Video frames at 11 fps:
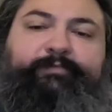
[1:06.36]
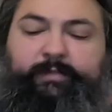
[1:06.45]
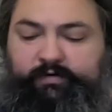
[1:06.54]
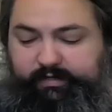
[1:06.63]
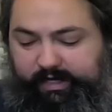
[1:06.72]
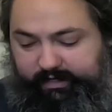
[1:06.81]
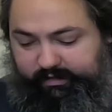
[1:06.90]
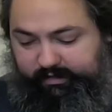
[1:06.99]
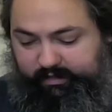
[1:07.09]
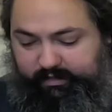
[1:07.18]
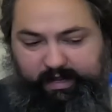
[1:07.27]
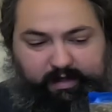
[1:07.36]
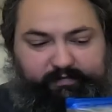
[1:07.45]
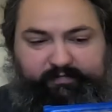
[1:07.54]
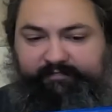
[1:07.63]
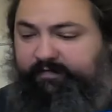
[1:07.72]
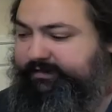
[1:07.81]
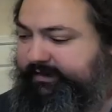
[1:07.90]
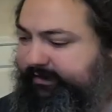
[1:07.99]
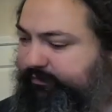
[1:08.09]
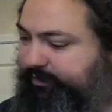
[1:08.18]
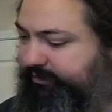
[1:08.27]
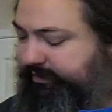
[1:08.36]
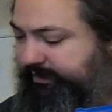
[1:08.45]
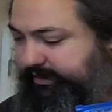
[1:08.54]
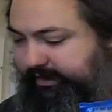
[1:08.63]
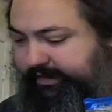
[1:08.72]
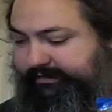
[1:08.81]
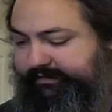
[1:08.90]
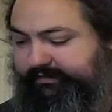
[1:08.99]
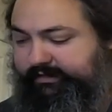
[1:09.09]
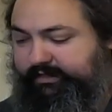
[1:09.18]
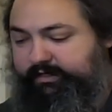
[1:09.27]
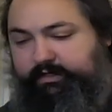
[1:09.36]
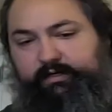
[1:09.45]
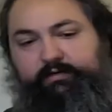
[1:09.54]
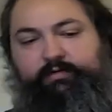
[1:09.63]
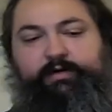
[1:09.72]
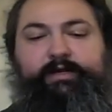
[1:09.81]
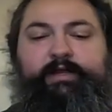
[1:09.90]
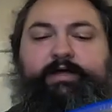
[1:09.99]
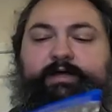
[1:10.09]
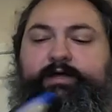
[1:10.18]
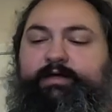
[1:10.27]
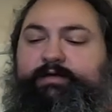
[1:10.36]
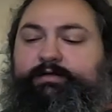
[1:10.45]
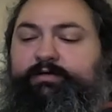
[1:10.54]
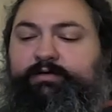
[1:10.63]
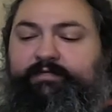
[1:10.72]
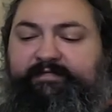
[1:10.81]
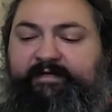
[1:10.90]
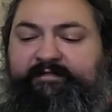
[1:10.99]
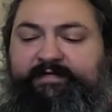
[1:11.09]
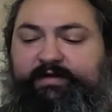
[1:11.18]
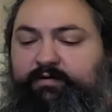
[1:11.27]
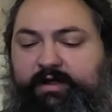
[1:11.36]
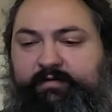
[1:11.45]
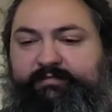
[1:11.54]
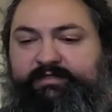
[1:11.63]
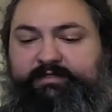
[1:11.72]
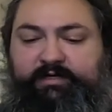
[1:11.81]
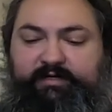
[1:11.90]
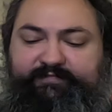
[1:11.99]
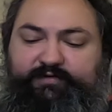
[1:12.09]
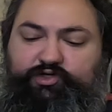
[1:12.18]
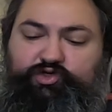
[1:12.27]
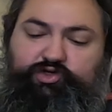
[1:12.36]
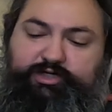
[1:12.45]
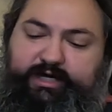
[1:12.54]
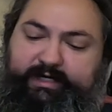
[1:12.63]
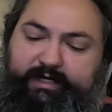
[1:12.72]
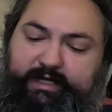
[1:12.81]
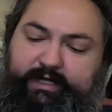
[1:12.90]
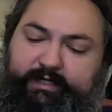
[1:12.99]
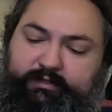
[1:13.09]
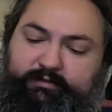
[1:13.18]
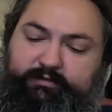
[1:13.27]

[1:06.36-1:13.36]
Okay, now the first thing that we're doing is we're gonna do 50 grams of chicken.